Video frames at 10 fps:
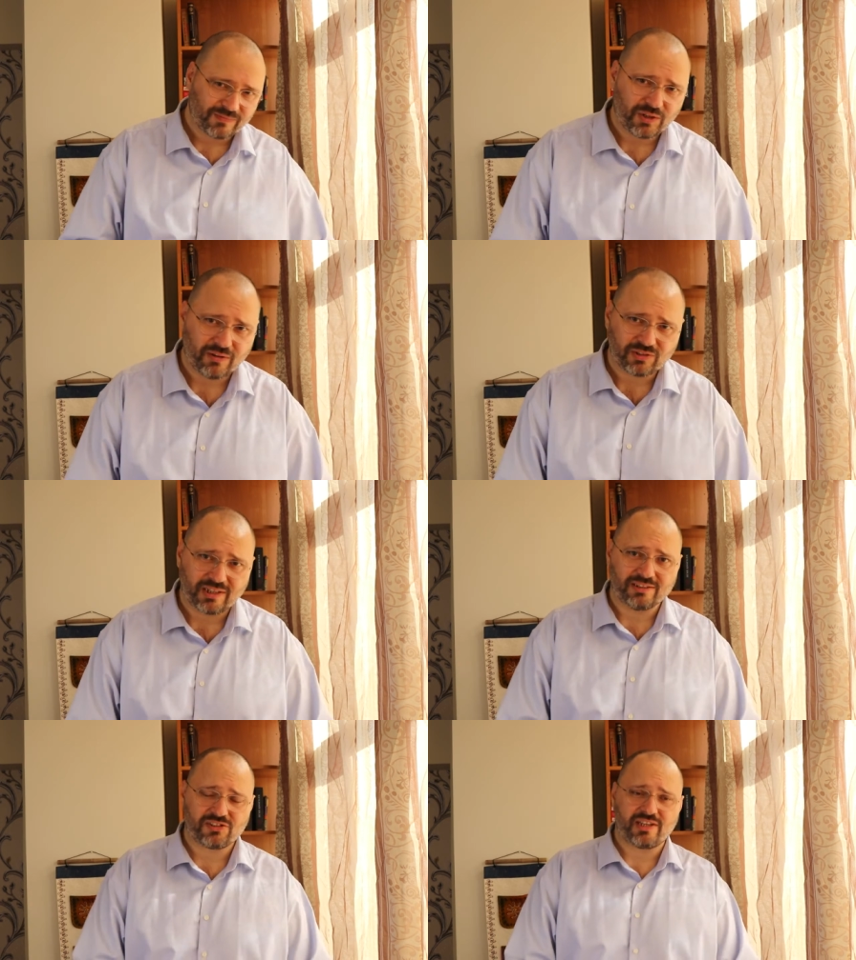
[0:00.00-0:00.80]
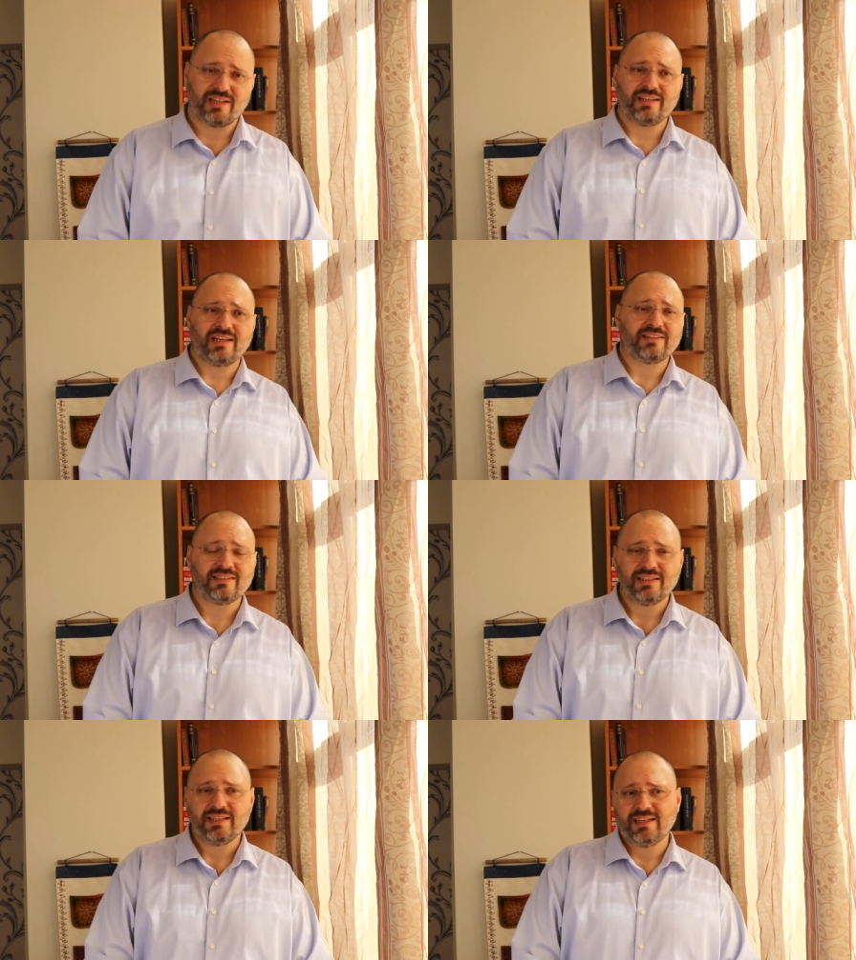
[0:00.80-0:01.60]
you have to understand that
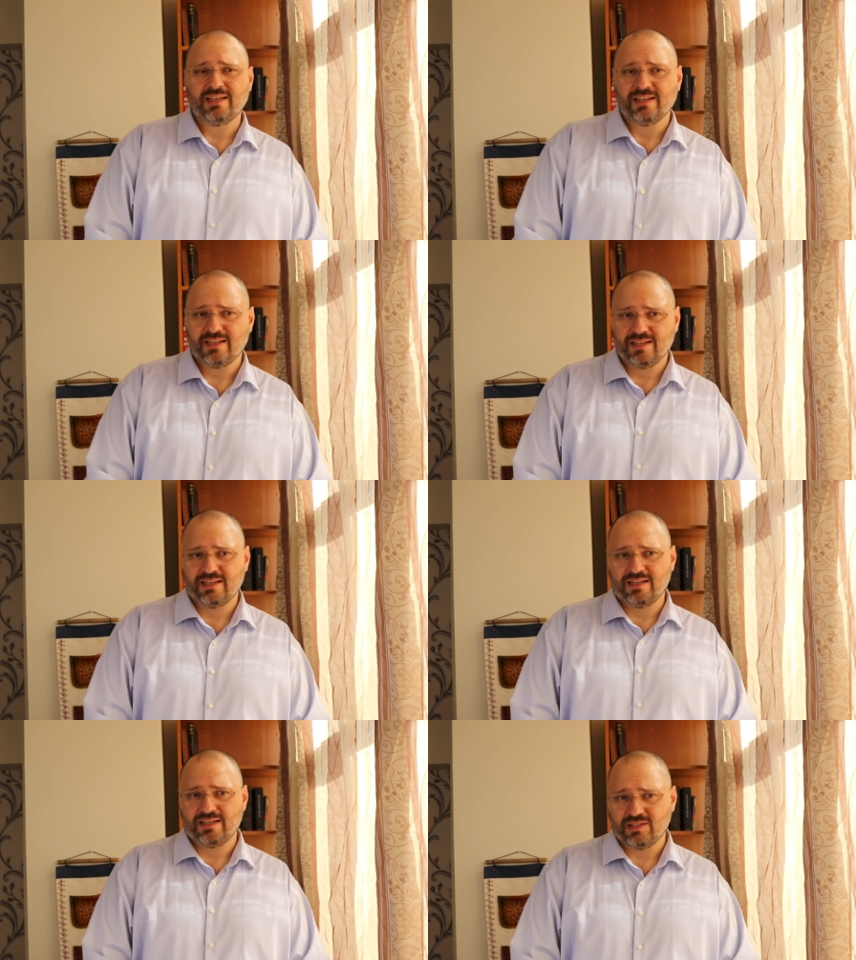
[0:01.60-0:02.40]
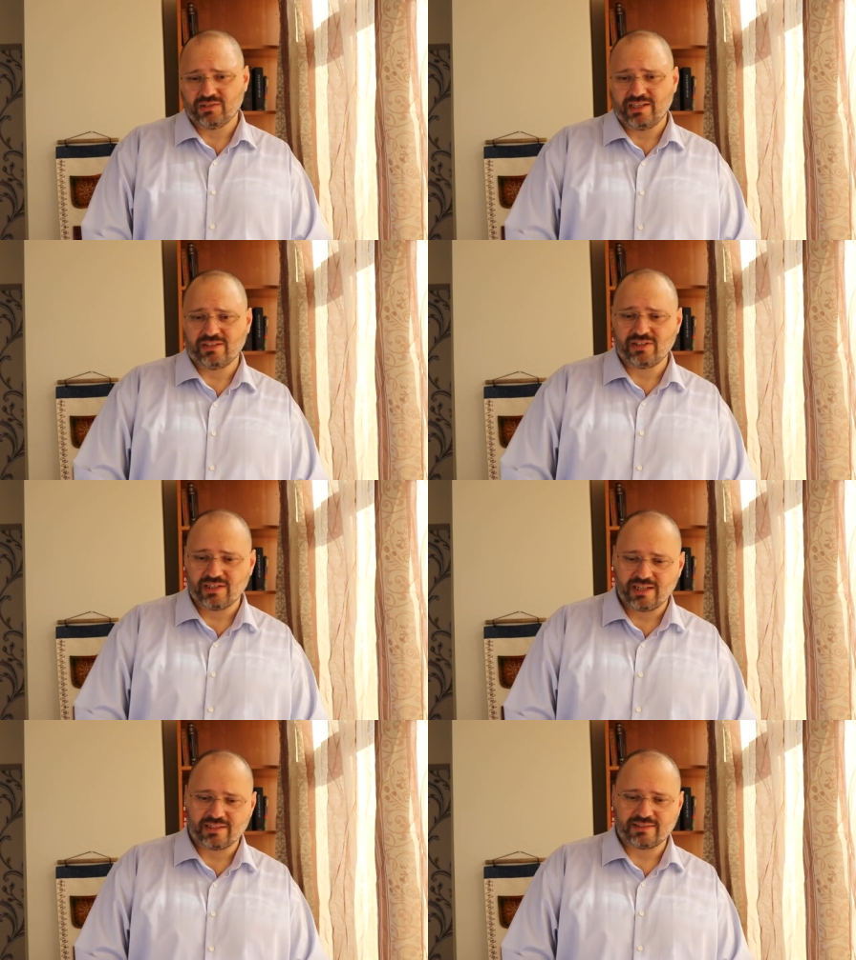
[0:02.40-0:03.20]
uh, on that
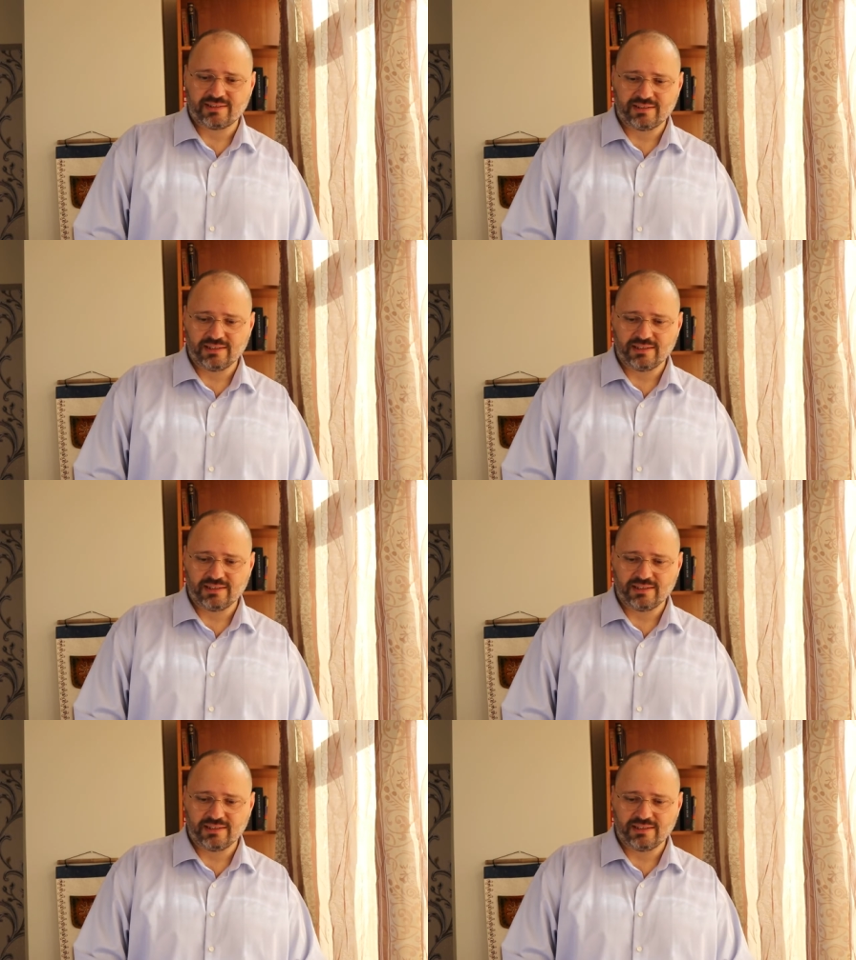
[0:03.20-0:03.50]
regard,